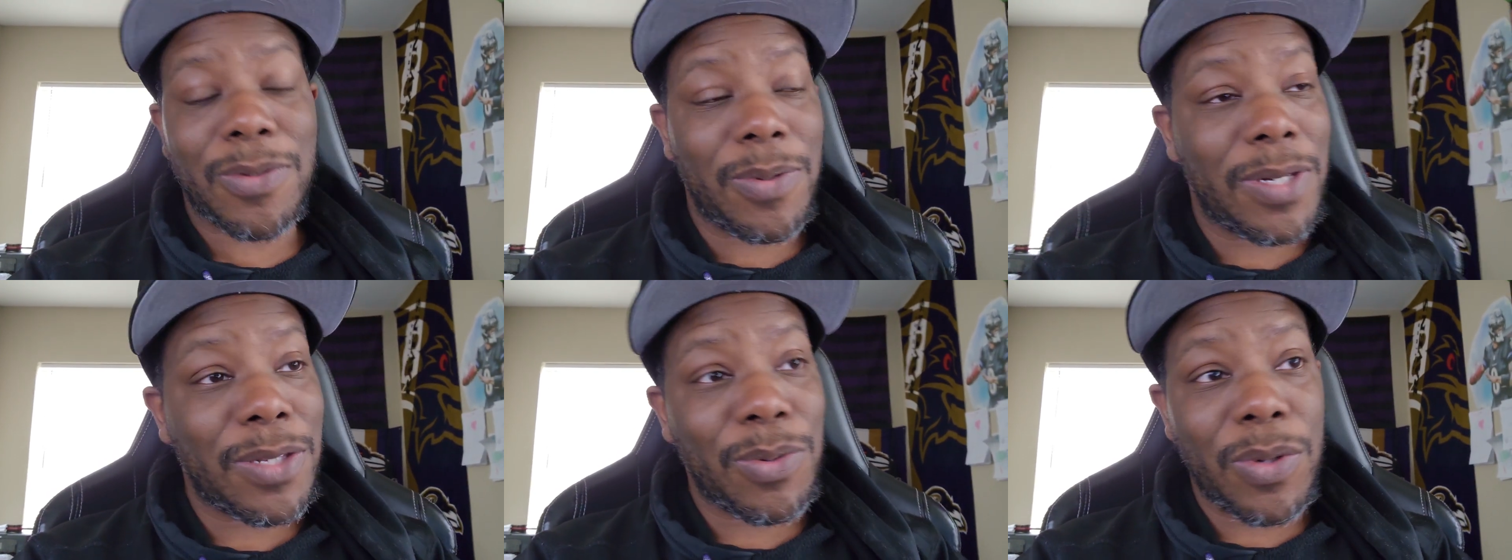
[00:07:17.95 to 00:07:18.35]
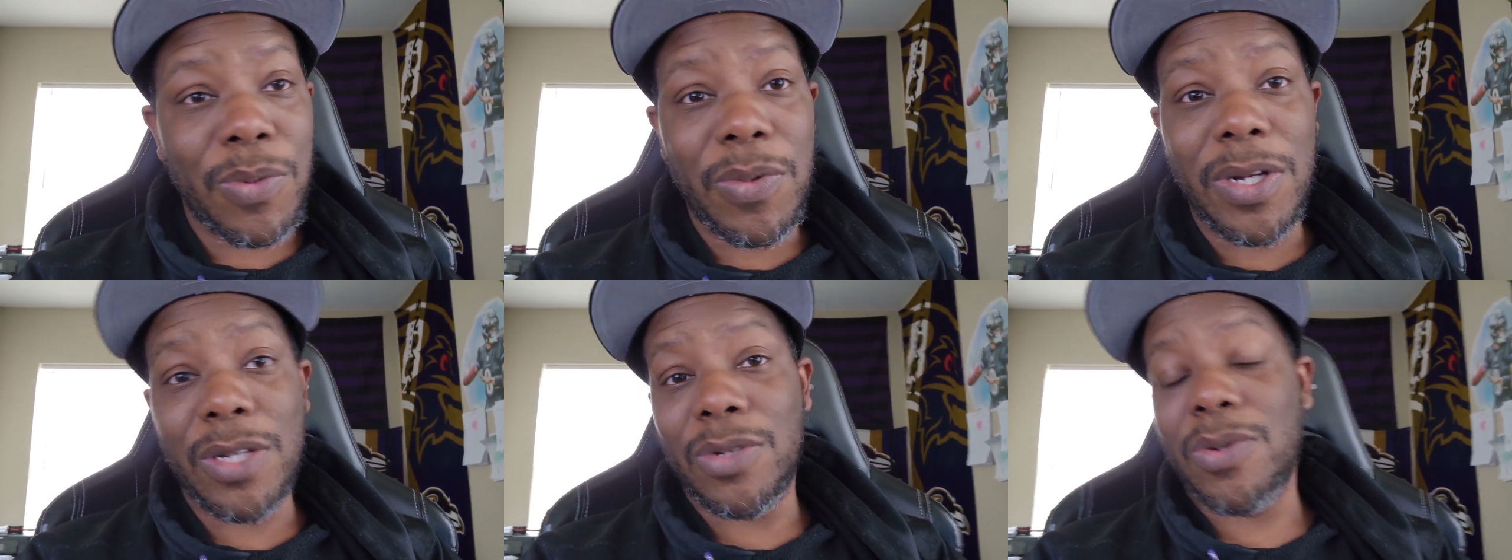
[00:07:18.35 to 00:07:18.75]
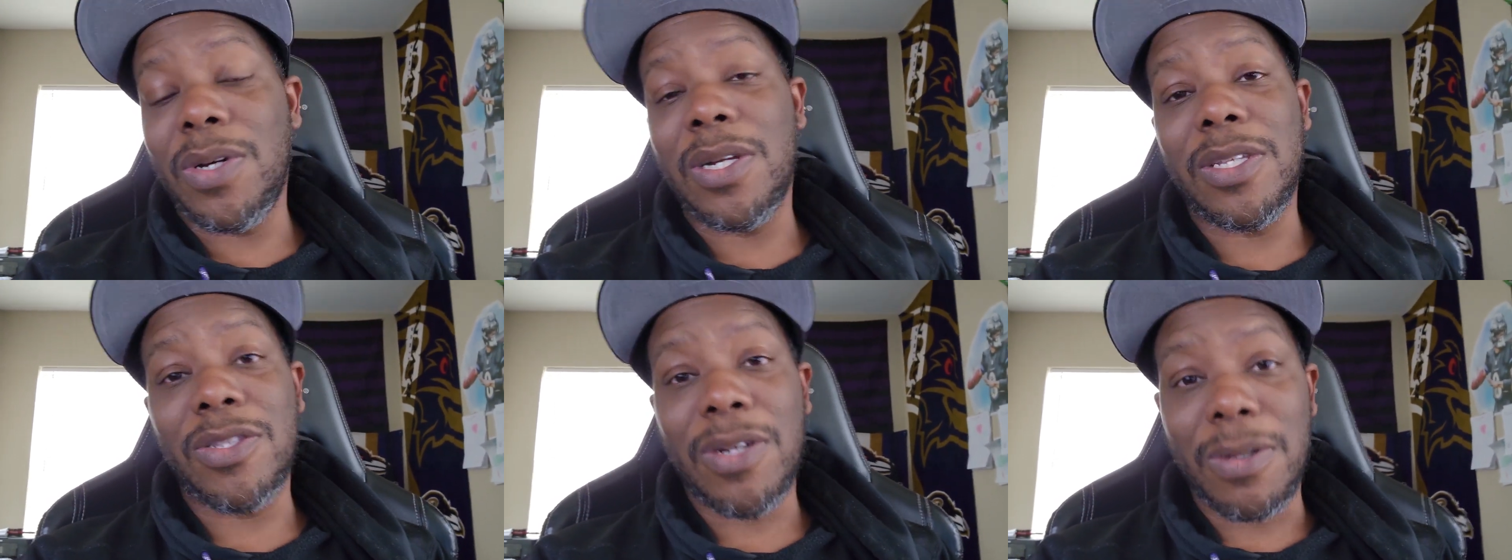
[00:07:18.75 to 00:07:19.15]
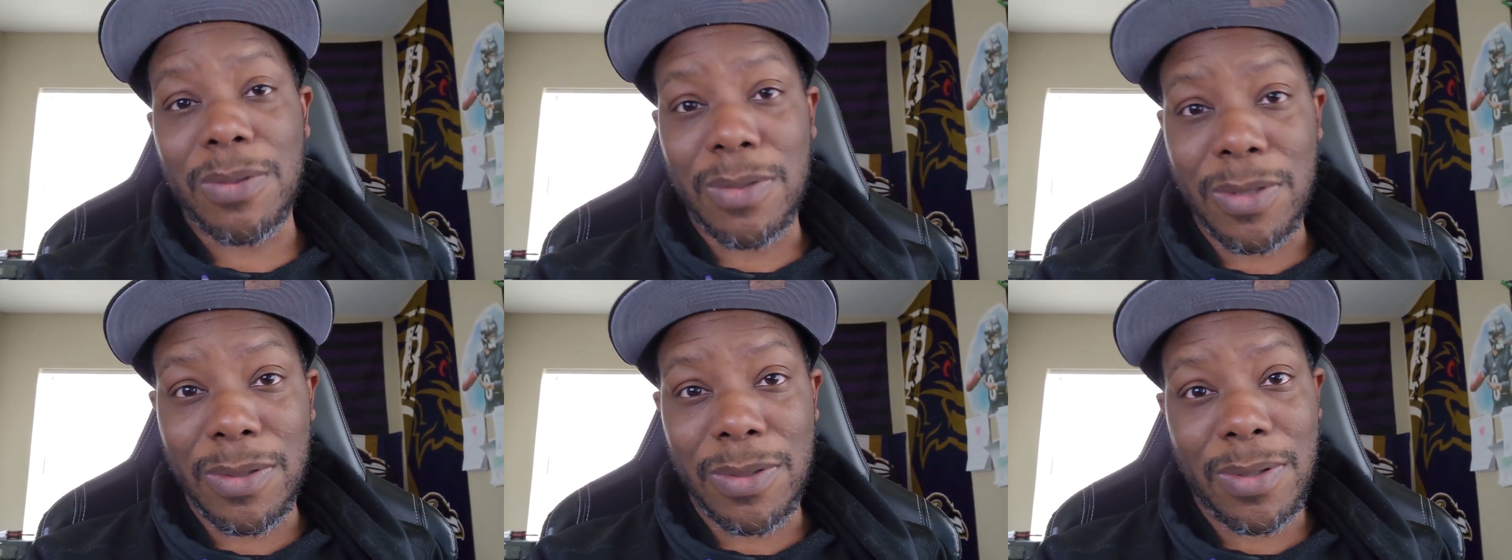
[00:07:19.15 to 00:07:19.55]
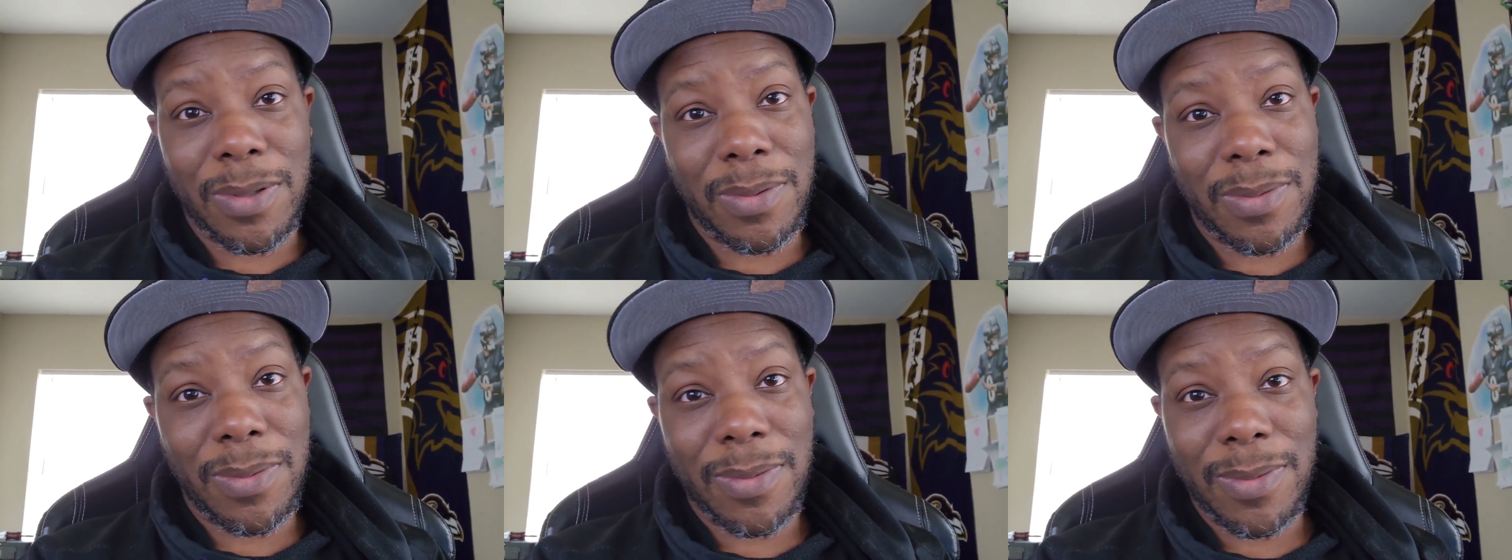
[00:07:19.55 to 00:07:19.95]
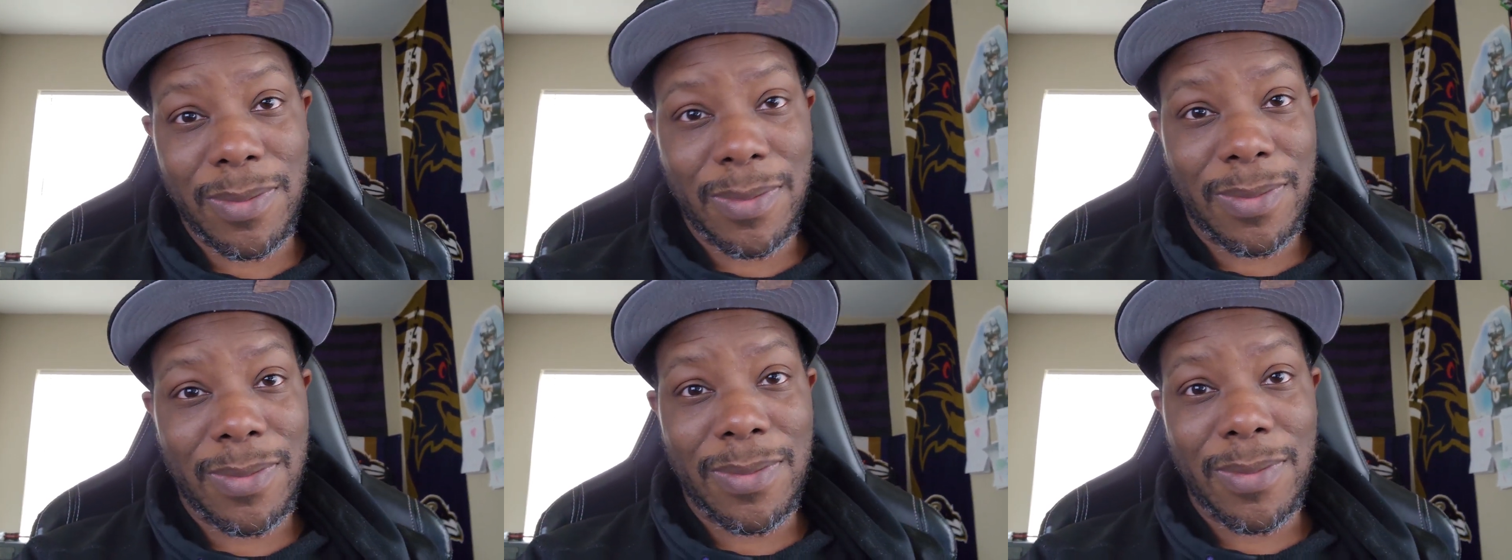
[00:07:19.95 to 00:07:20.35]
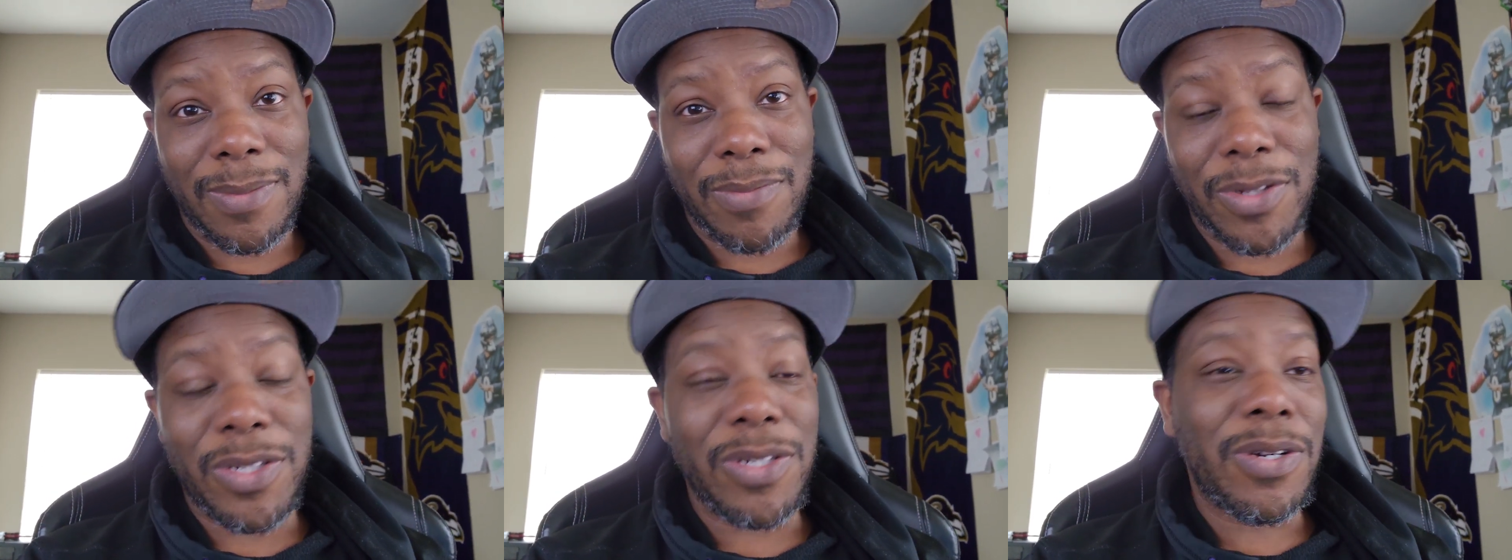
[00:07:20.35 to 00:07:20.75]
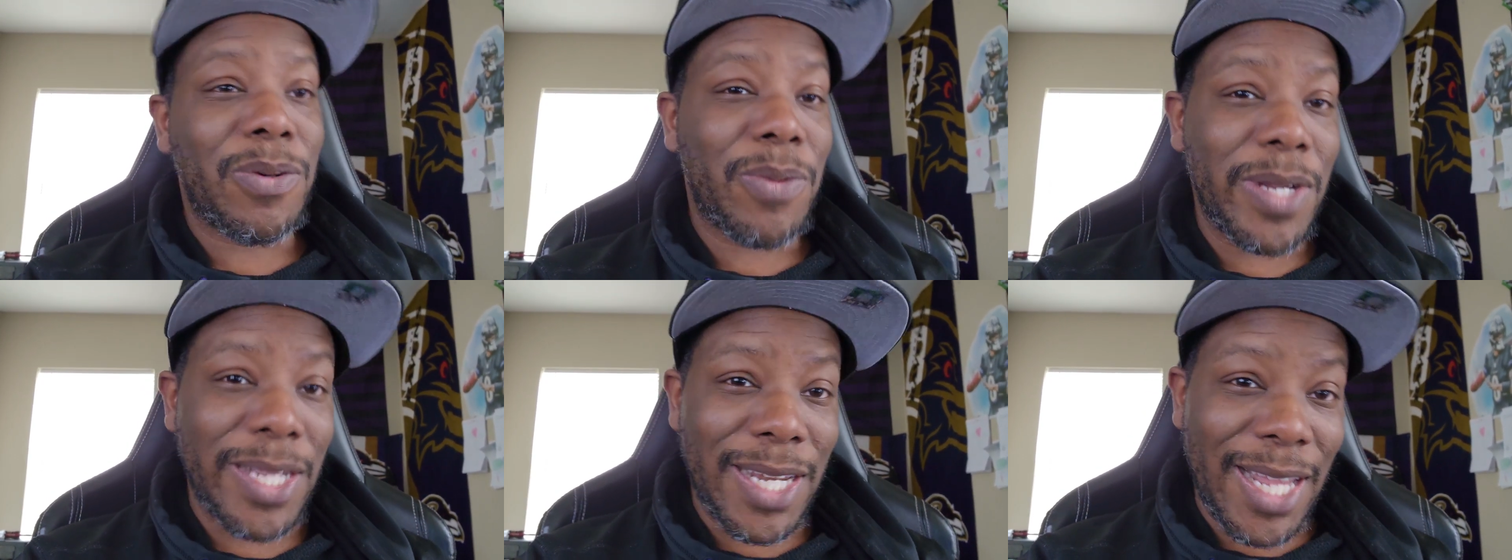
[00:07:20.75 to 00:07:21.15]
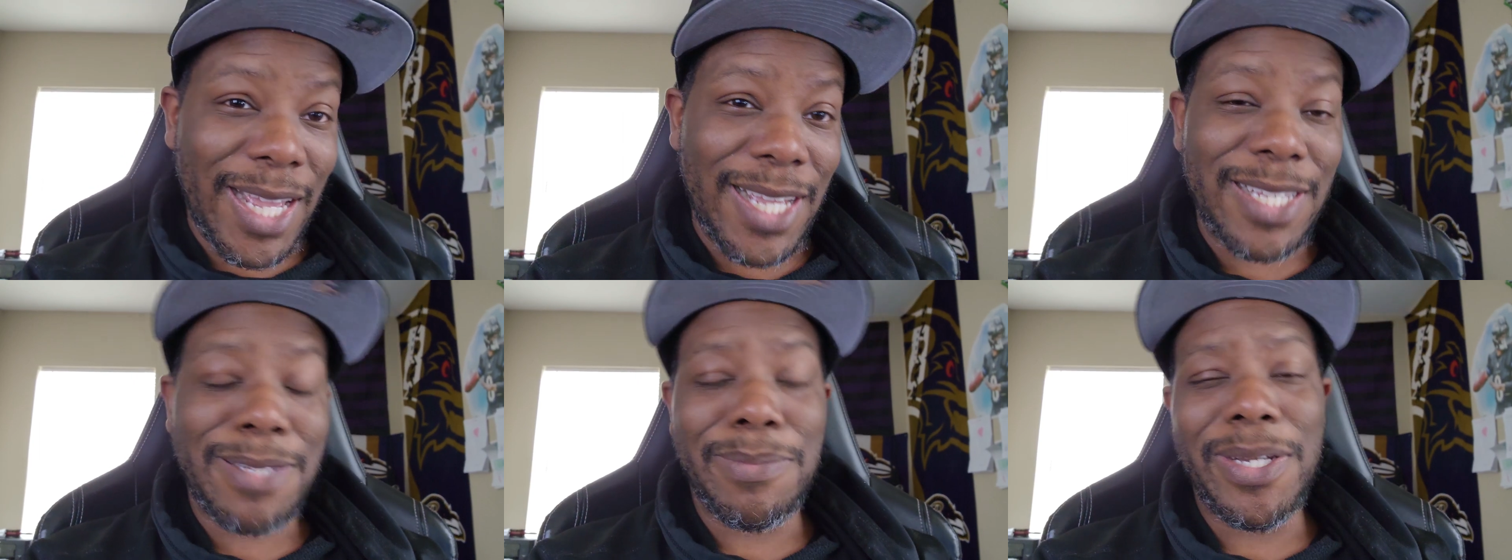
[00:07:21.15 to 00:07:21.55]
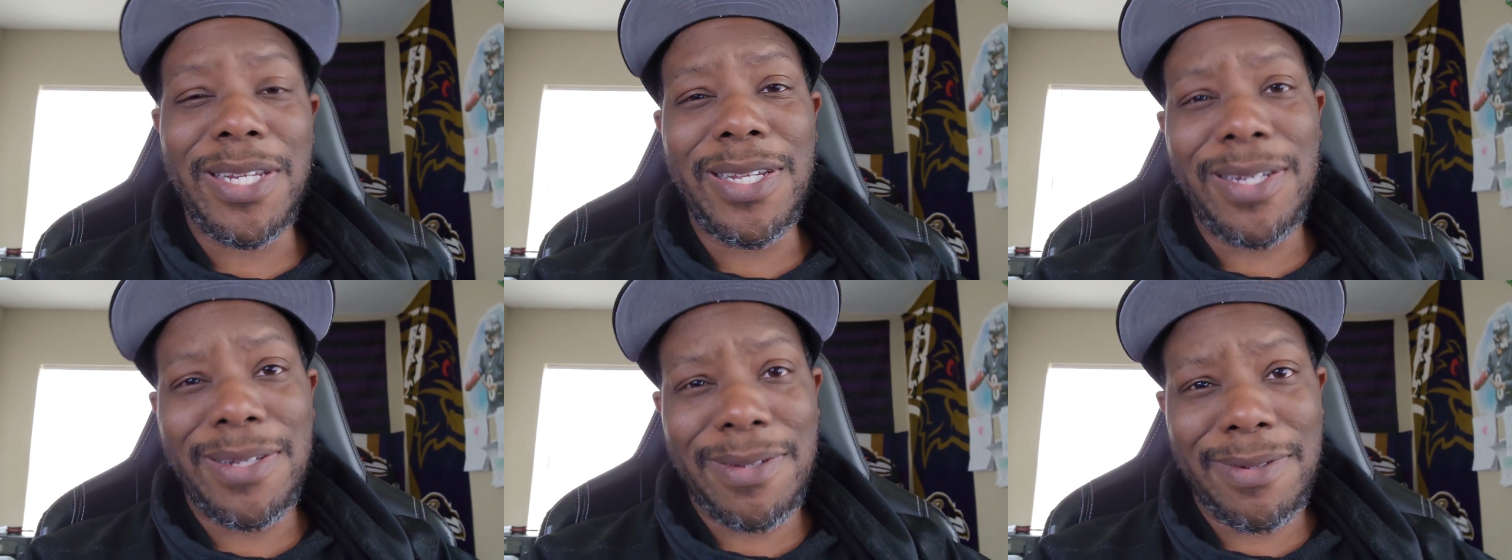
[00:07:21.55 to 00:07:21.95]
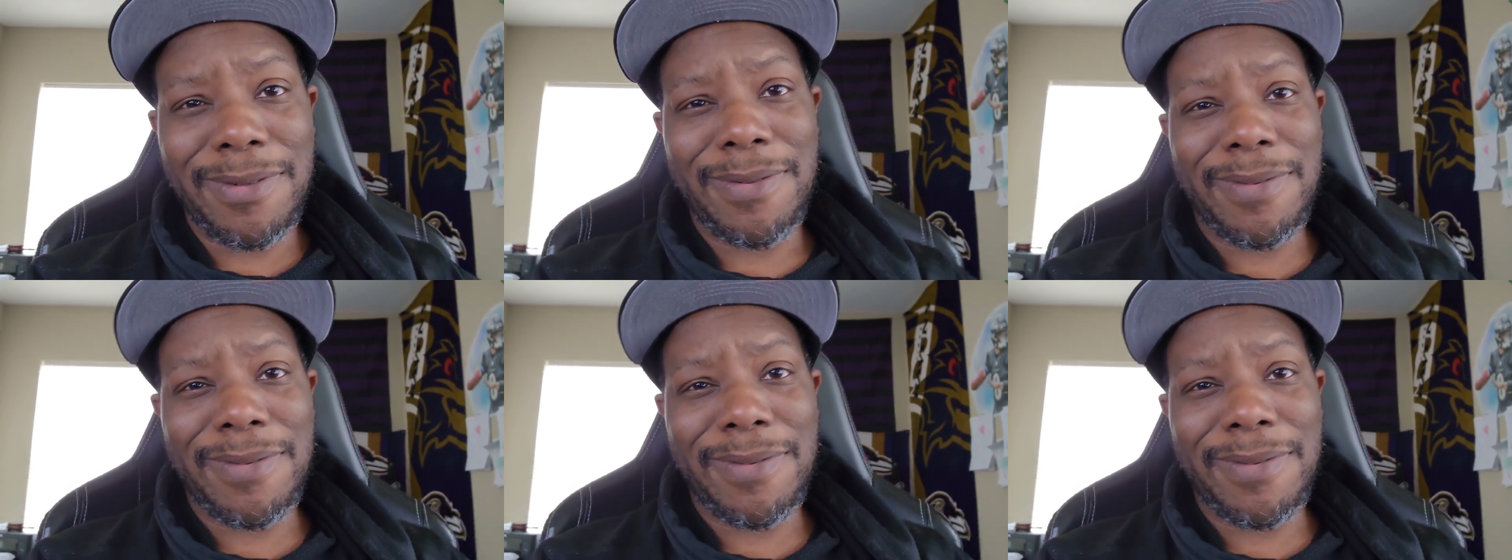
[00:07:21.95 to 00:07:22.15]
2021, try to talk to him. But you're going to wait last minute?